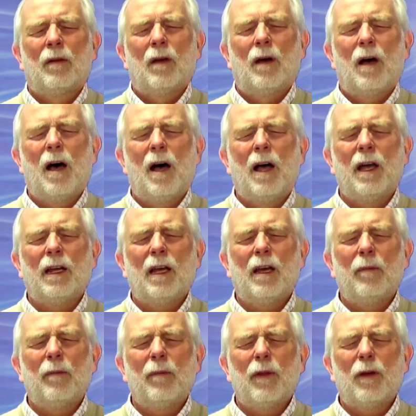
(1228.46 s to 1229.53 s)
I
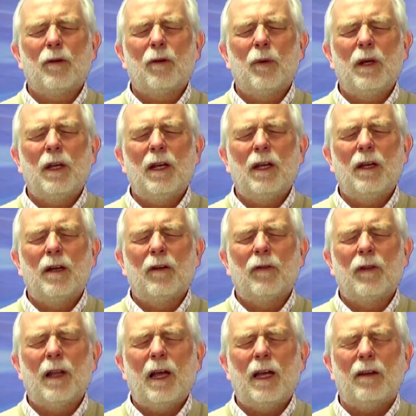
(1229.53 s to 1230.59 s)
am the Queen of
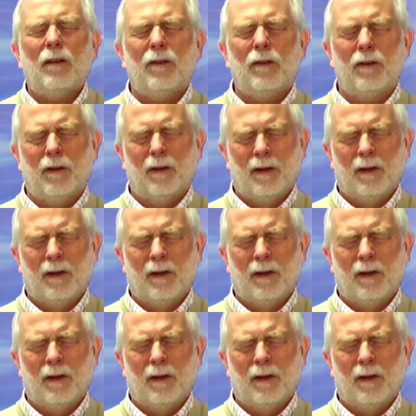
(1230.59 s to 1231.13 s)
Light.